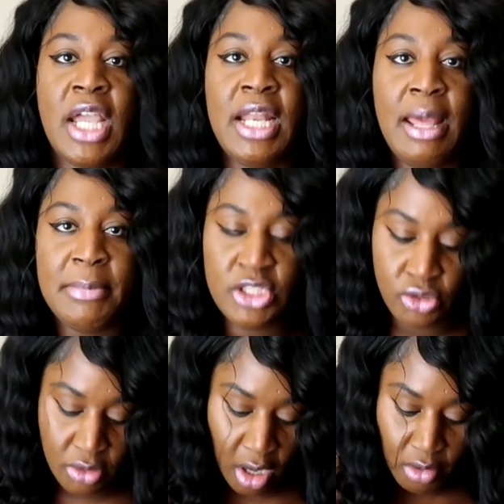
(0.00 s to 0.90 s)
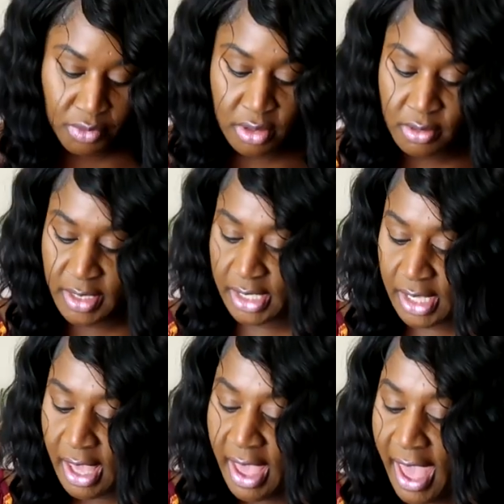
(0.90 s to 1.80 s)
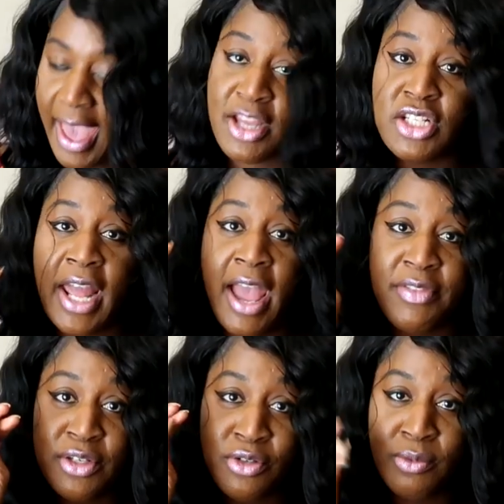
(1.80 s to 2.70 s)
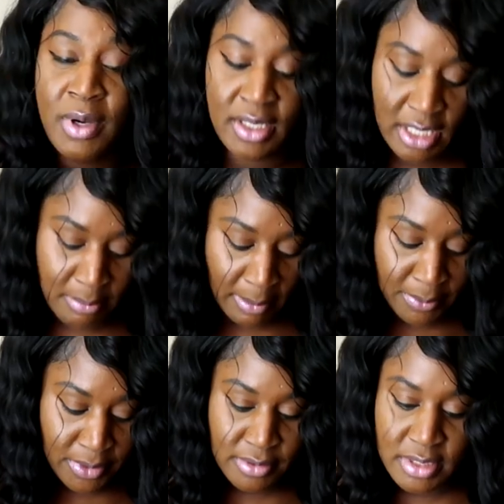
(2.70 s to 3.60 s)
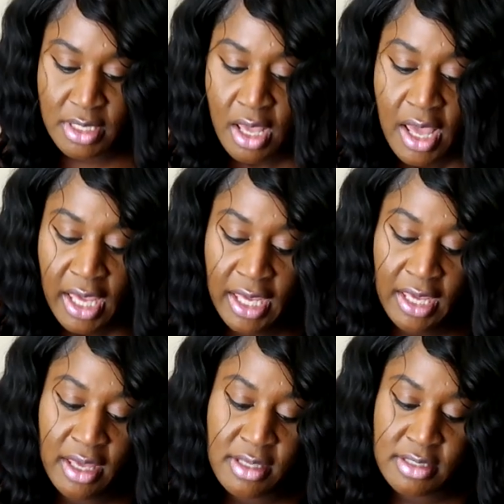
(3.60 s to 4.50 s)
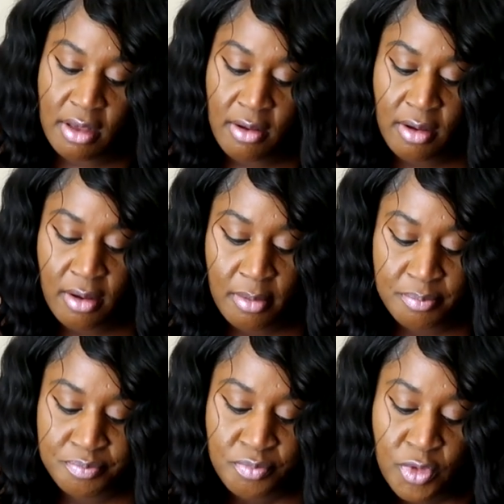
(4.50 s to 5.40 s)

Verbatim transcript: And let me show y'all real quick. I actually have the dupe one in my purse. And um